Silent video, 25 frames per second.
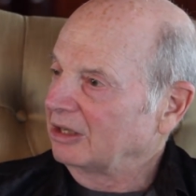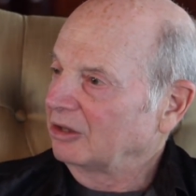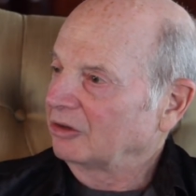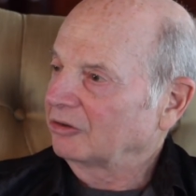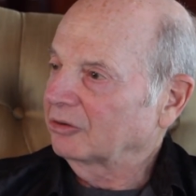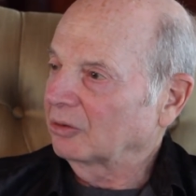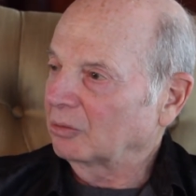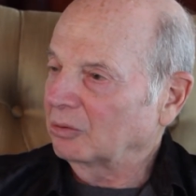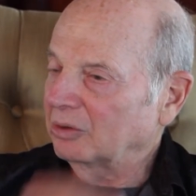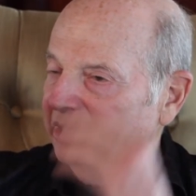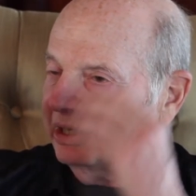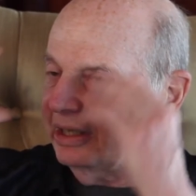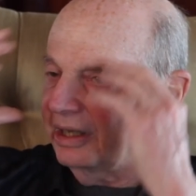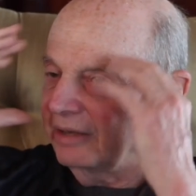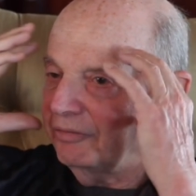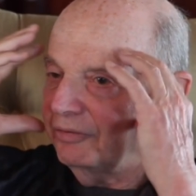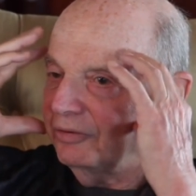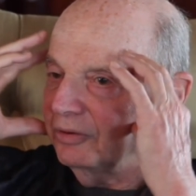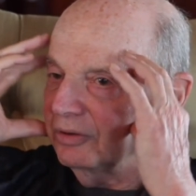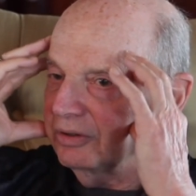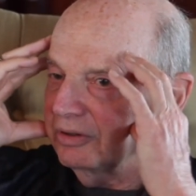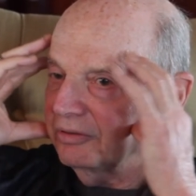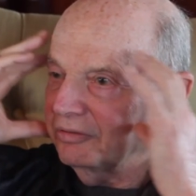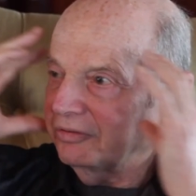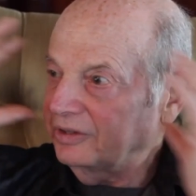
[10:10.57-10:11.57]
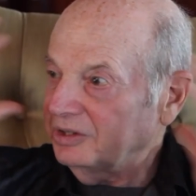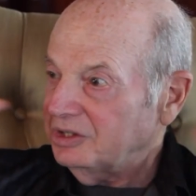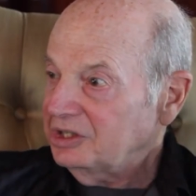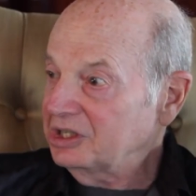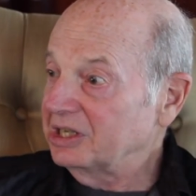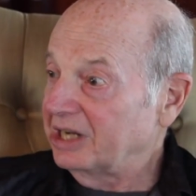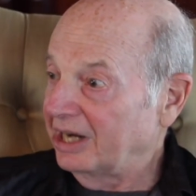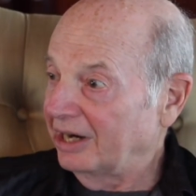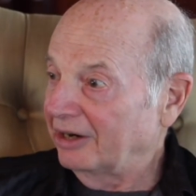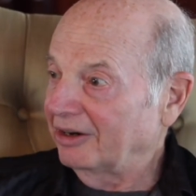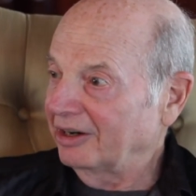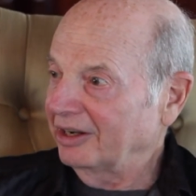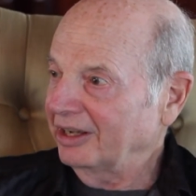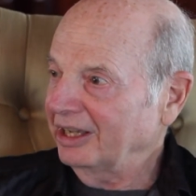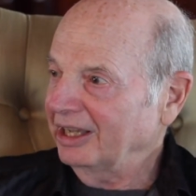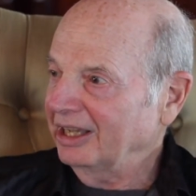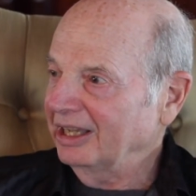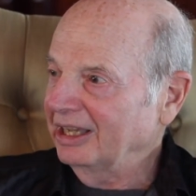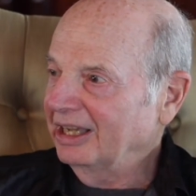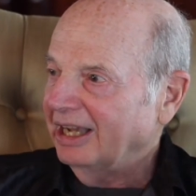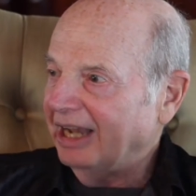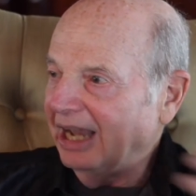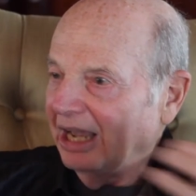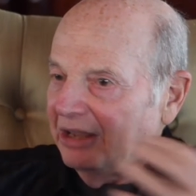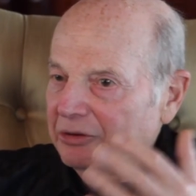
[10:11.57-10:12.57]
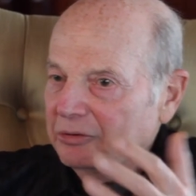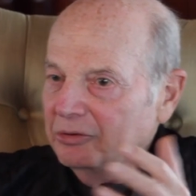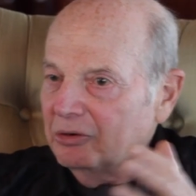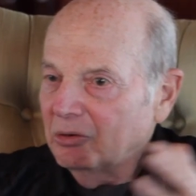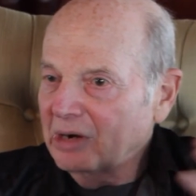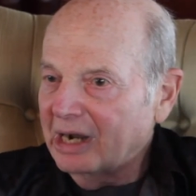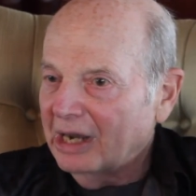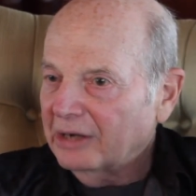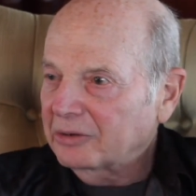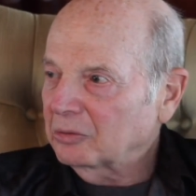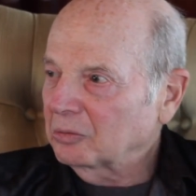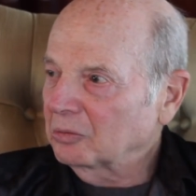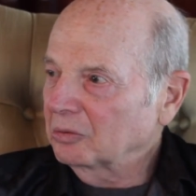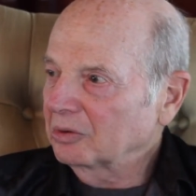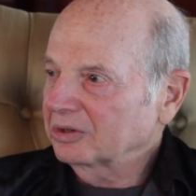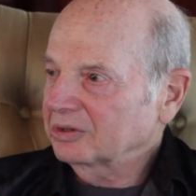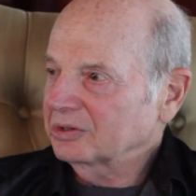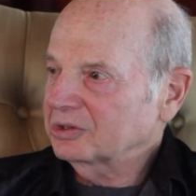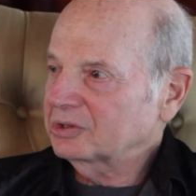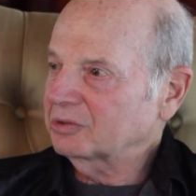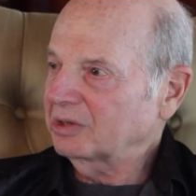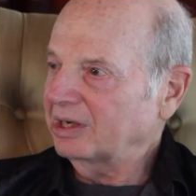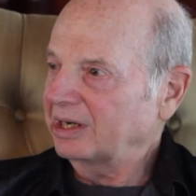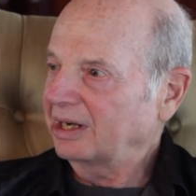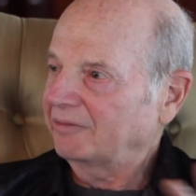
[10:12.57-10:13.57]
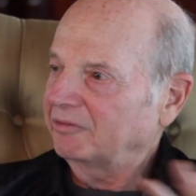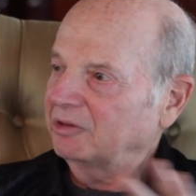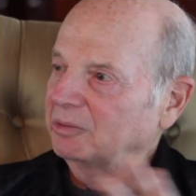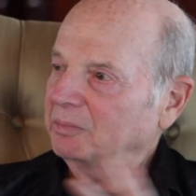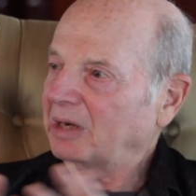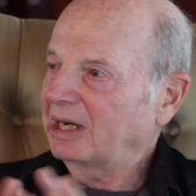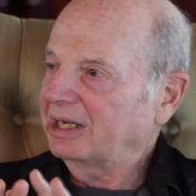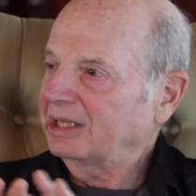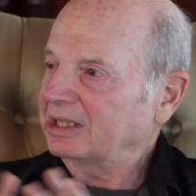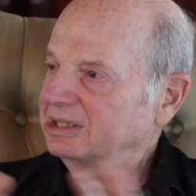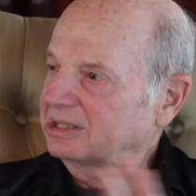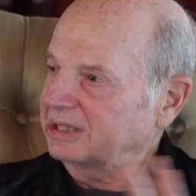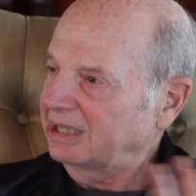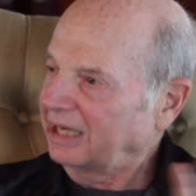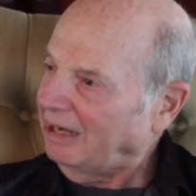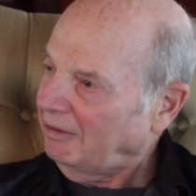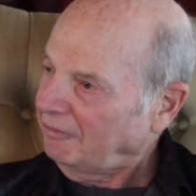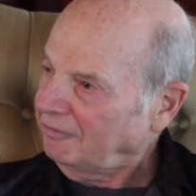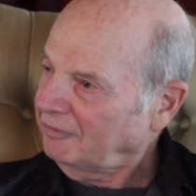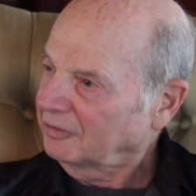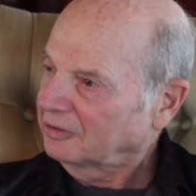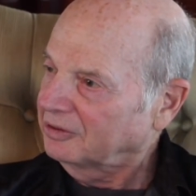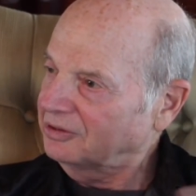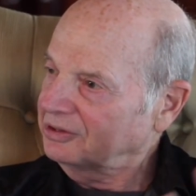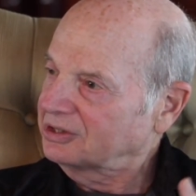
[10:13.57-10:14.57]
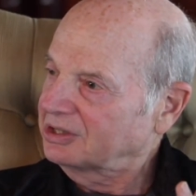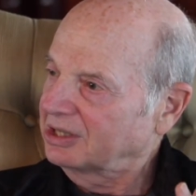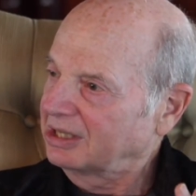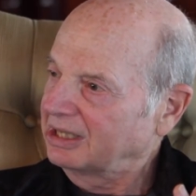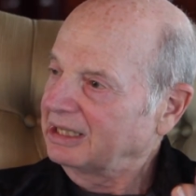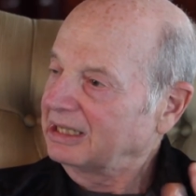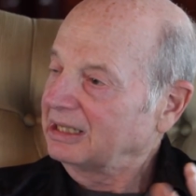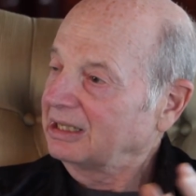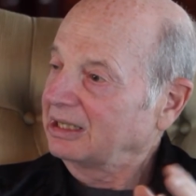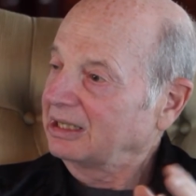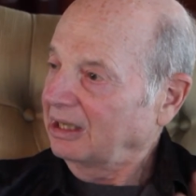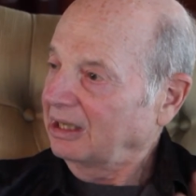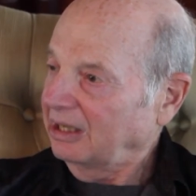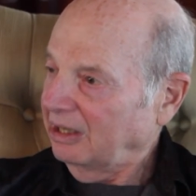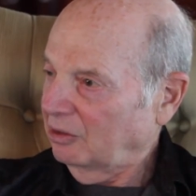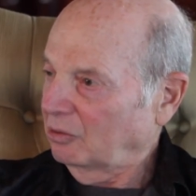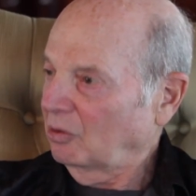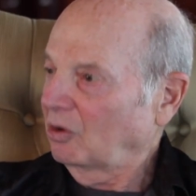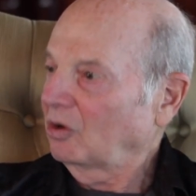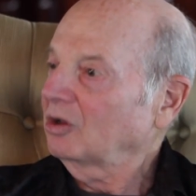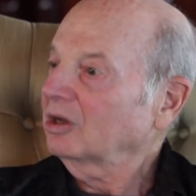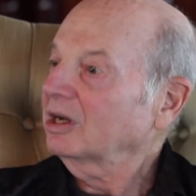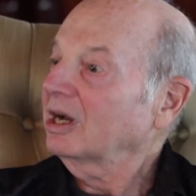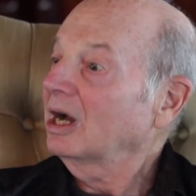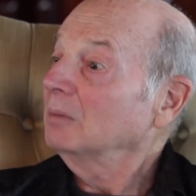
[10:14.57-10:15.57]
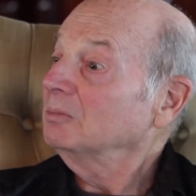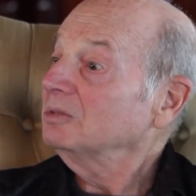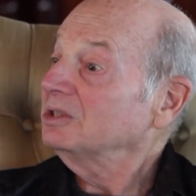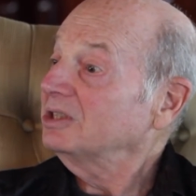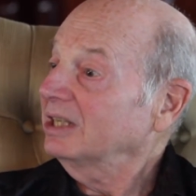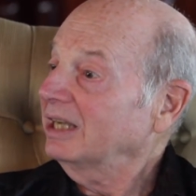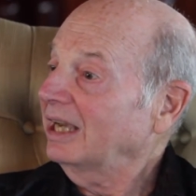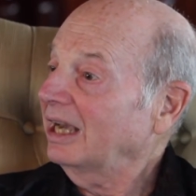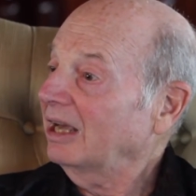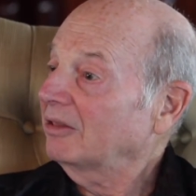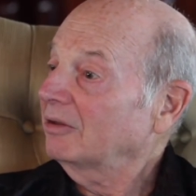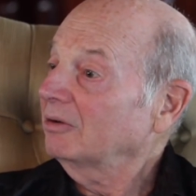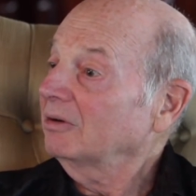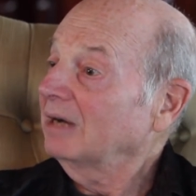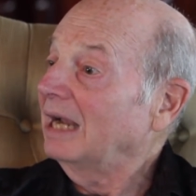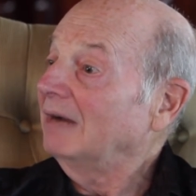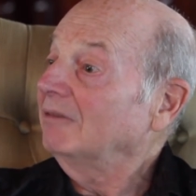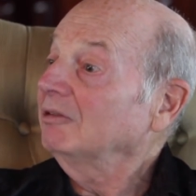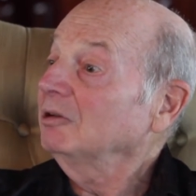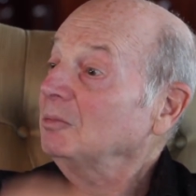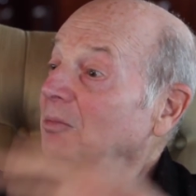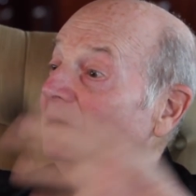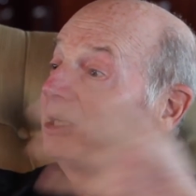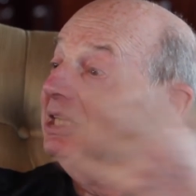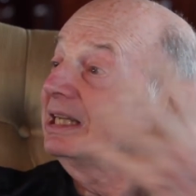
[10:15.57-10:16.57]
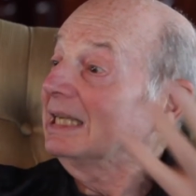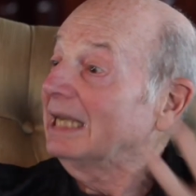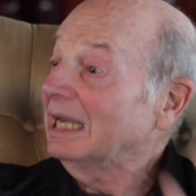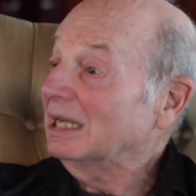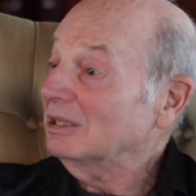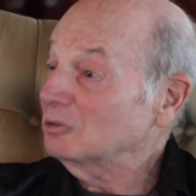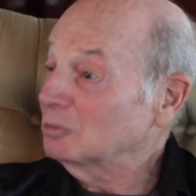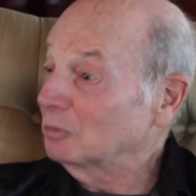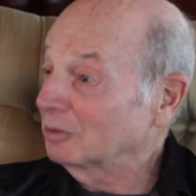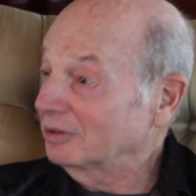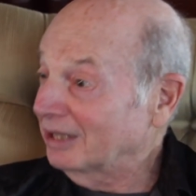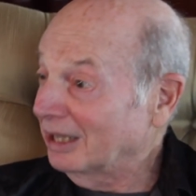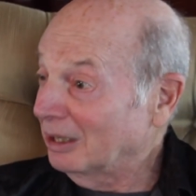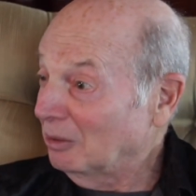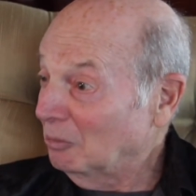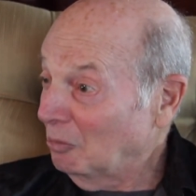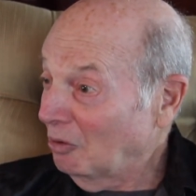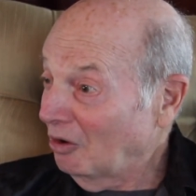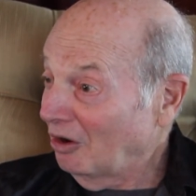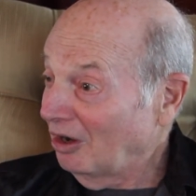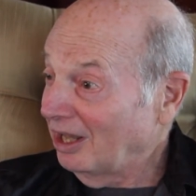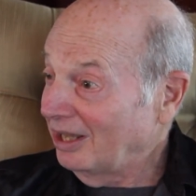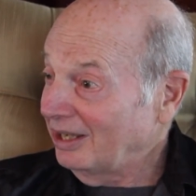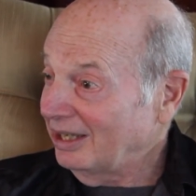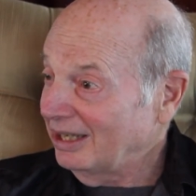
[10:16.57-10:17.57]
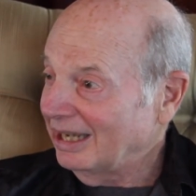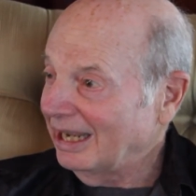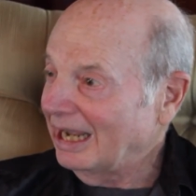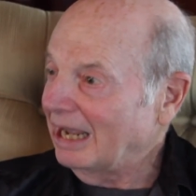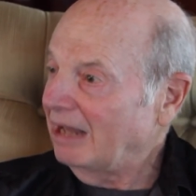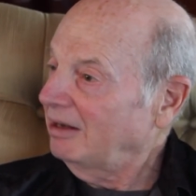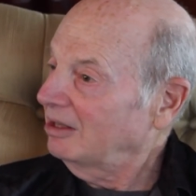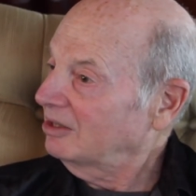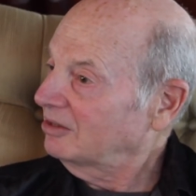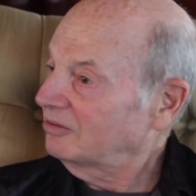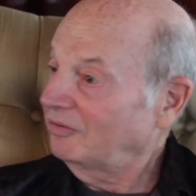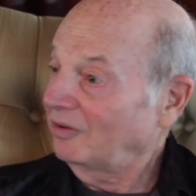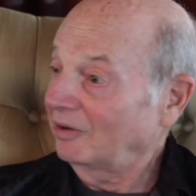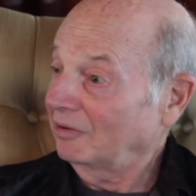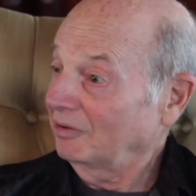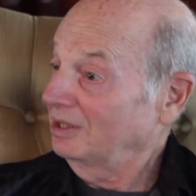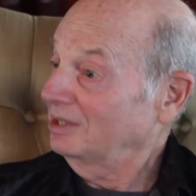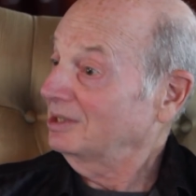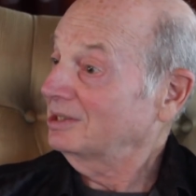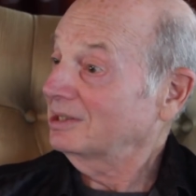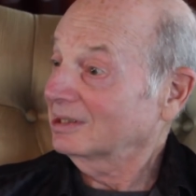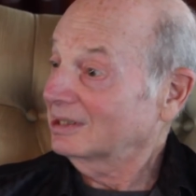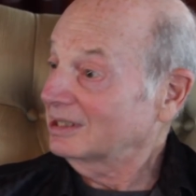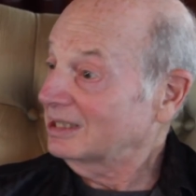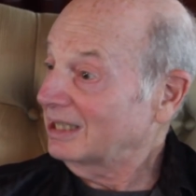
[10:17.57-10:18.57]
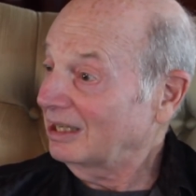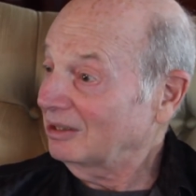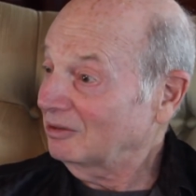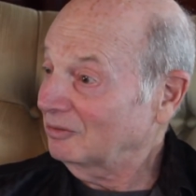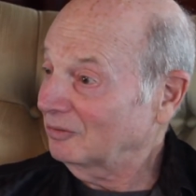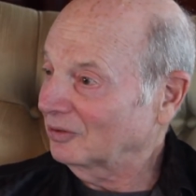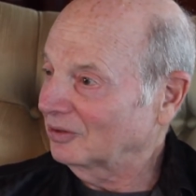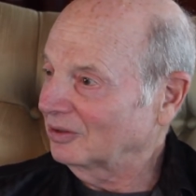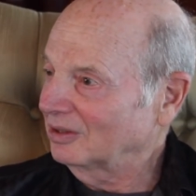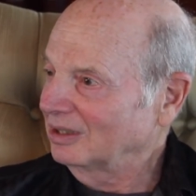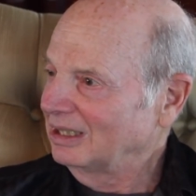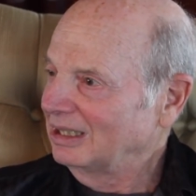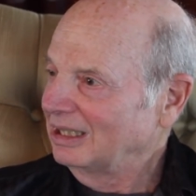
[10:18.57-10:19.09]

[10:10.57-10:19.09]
So if you're the visionary and you know how to orchestrate everybody's efforts, it all comes together. Everybody gets what they want, and it's very successful.